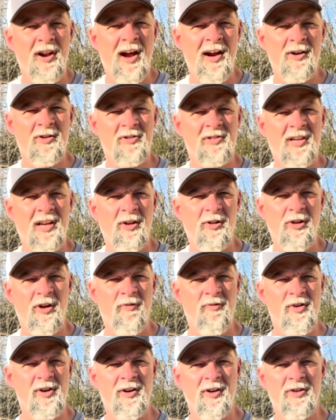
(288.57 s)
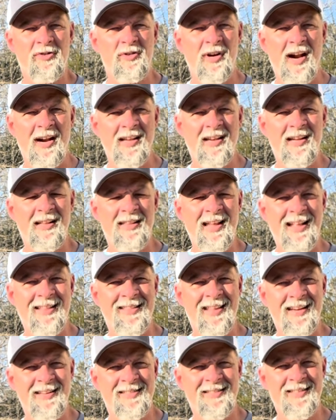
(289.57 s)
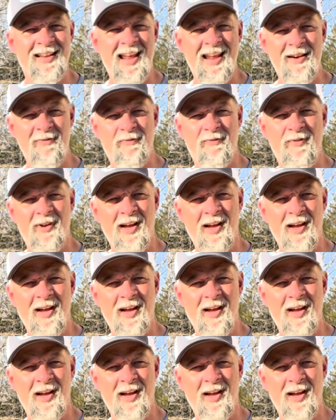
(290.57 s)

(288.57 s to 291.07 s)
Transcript: iron skillet if you're going to try to get that thing safe,